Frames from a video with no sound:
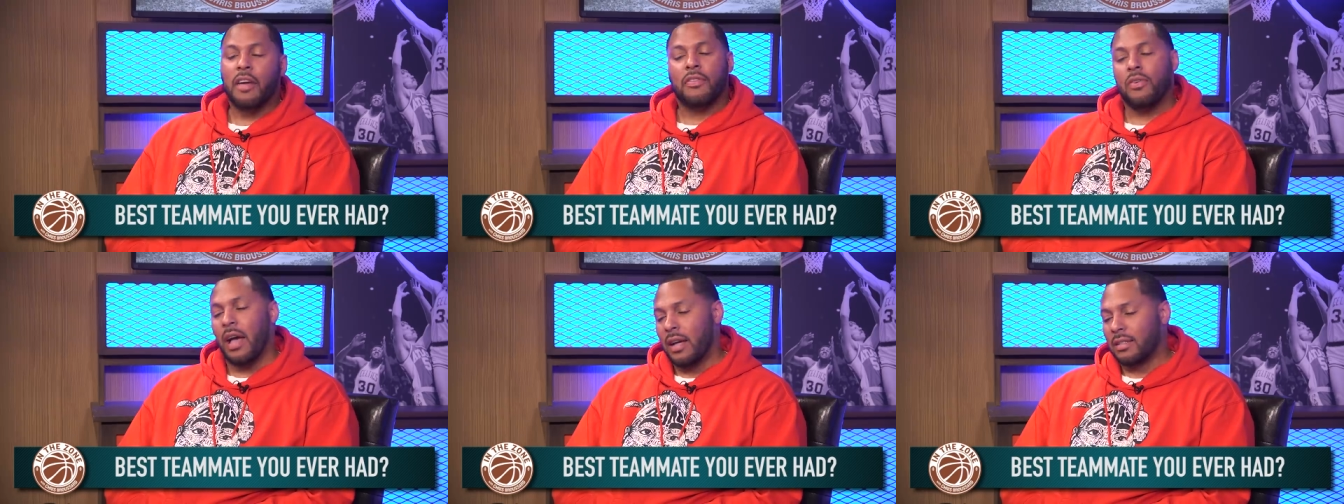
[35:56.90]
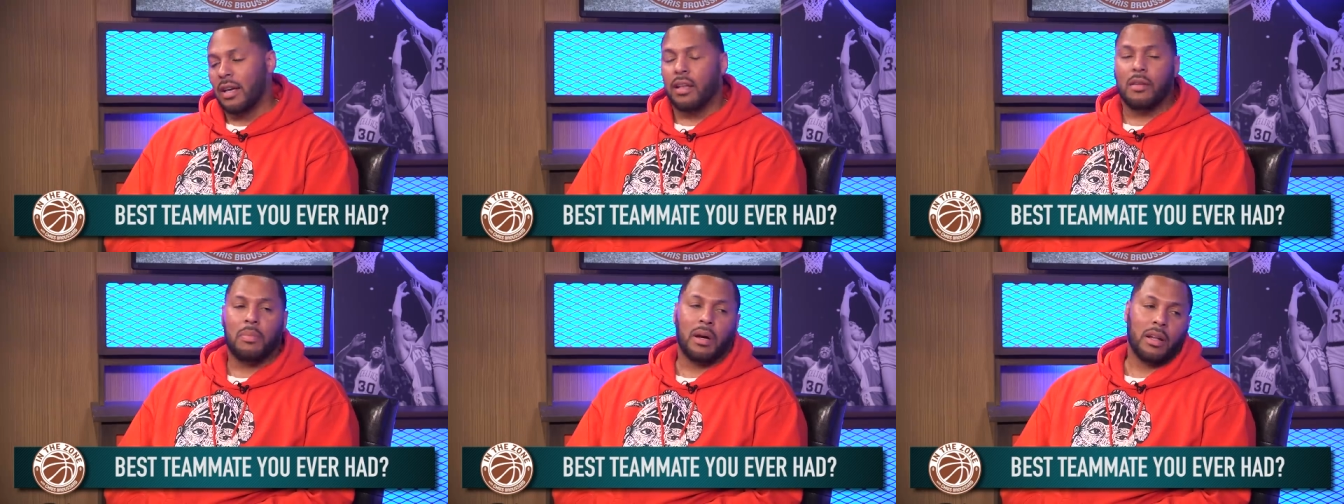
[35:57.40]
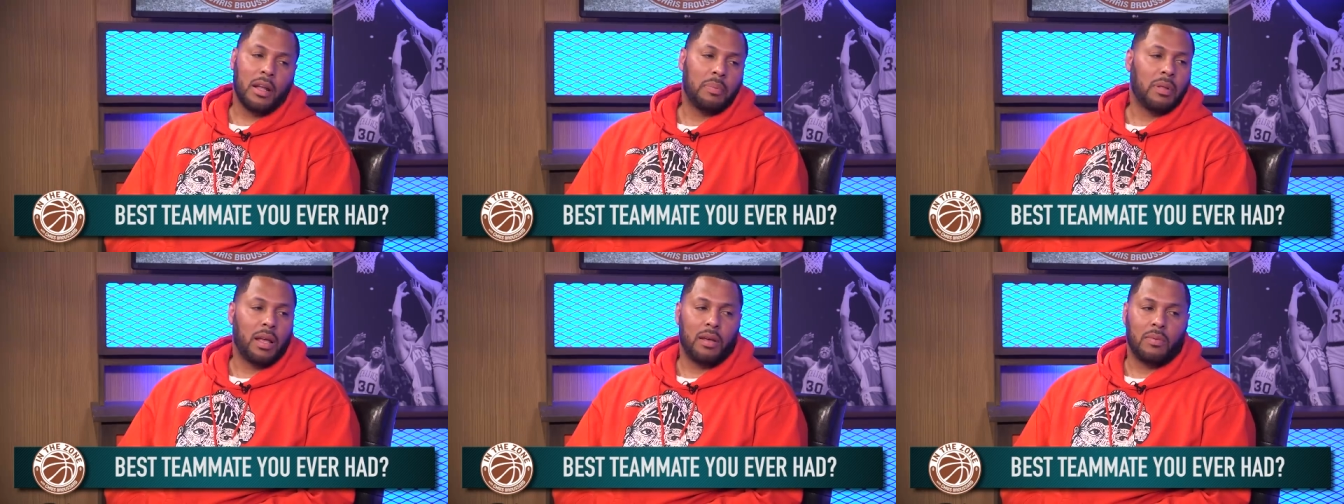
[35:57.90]
if you ask anybody that
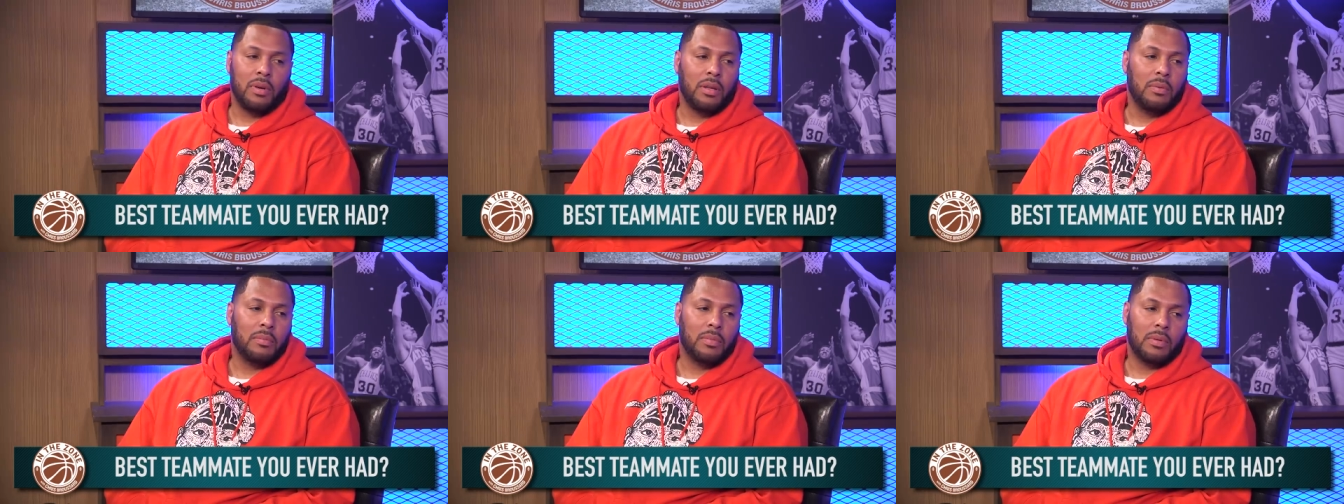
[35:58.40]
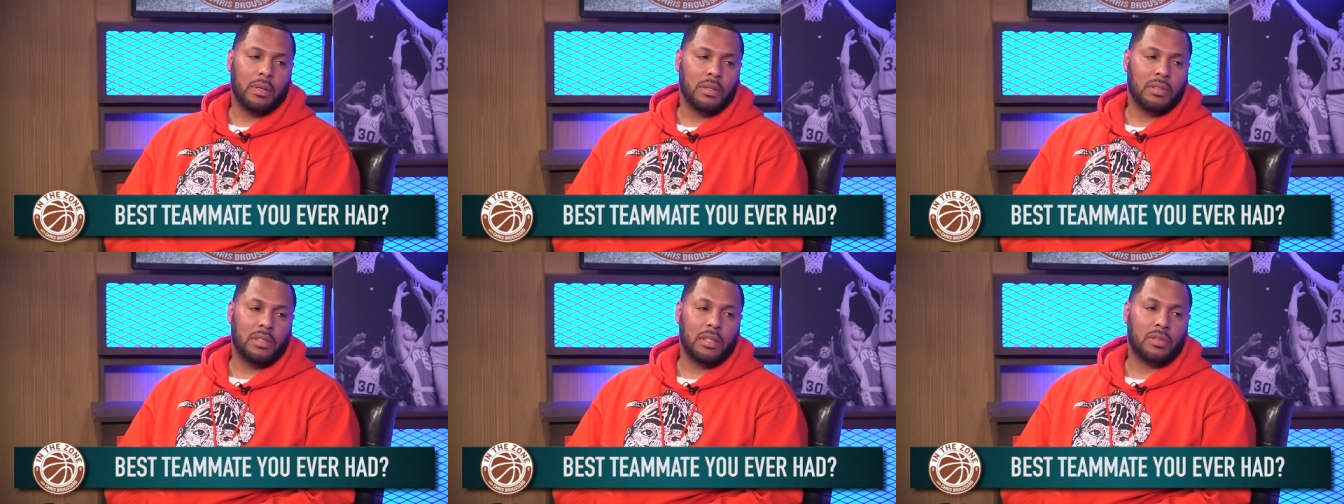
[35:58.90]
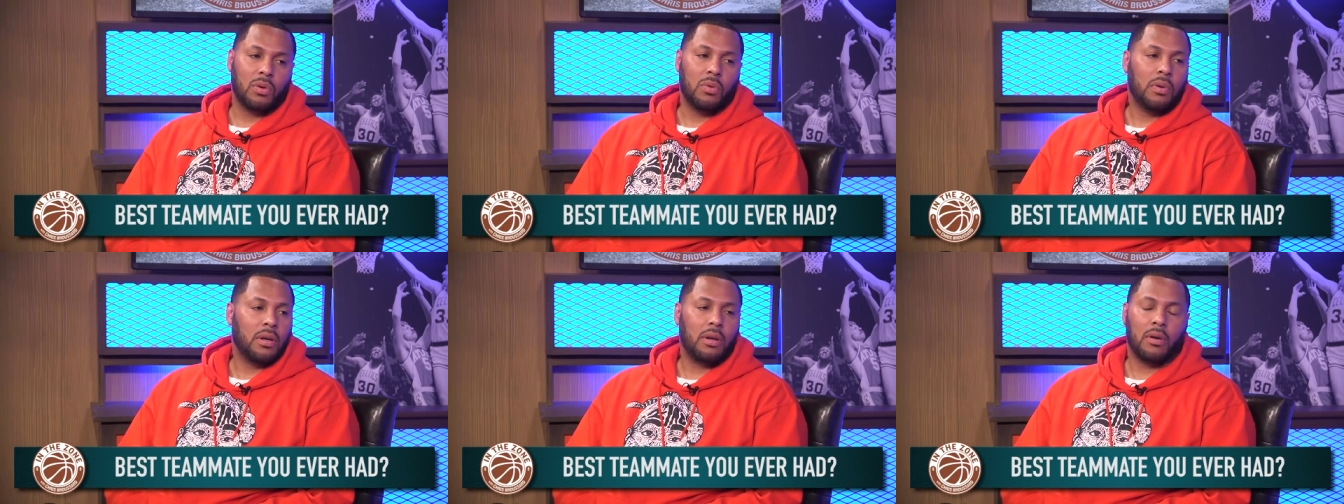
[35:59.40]
played with him, it's just
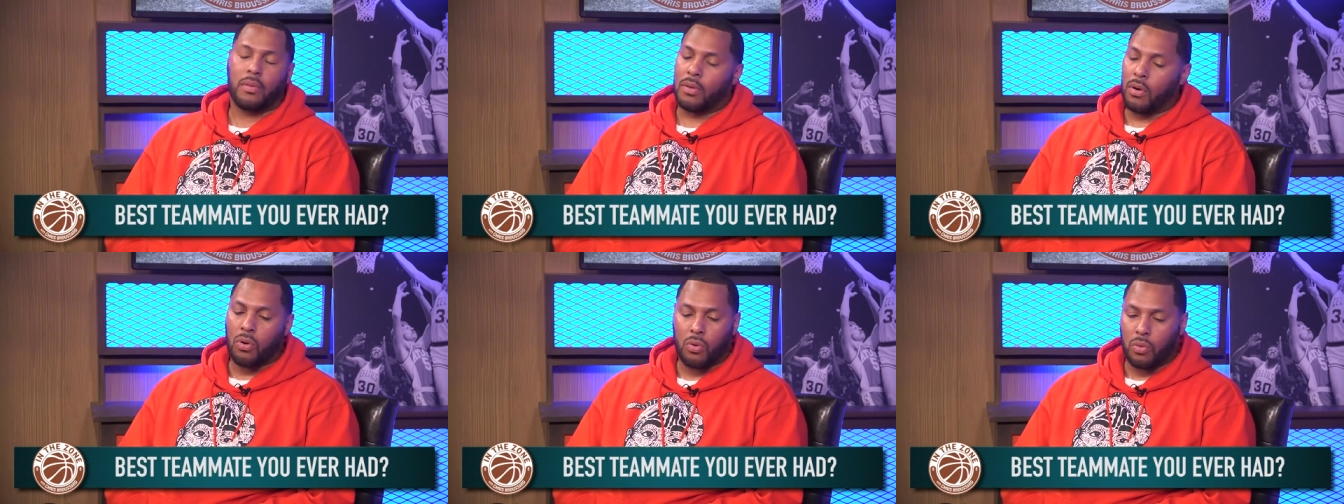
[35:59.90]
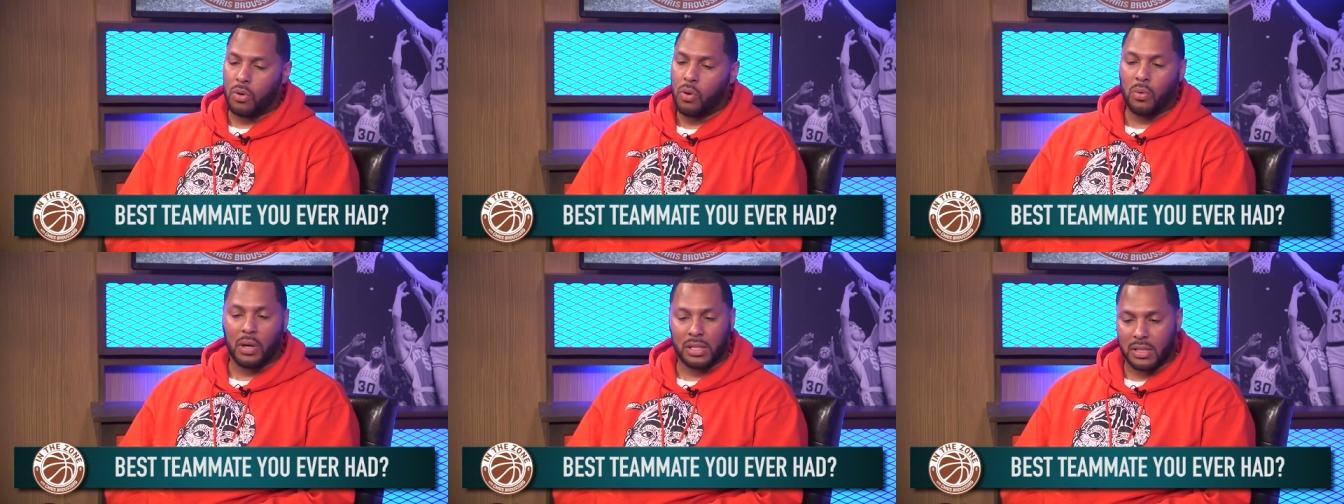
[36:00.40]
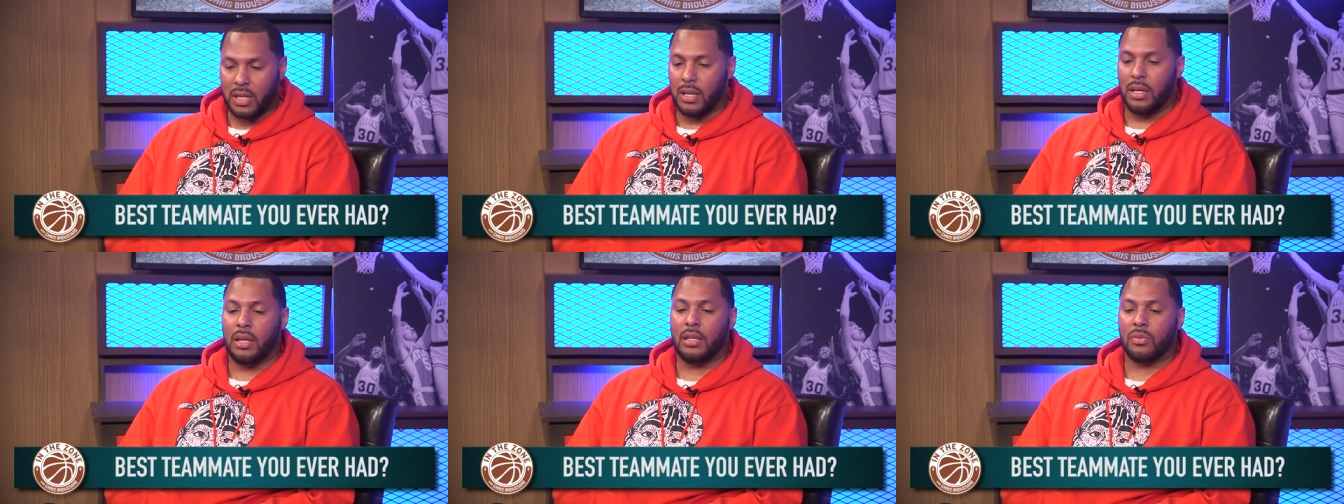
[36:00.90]
who who who or she
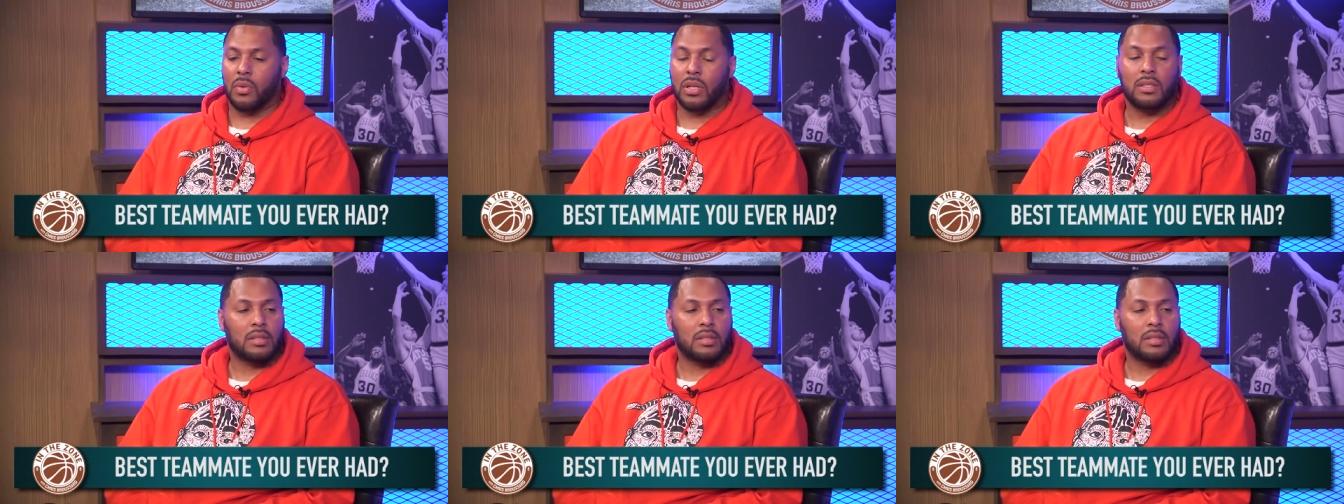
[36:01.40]
it is, what he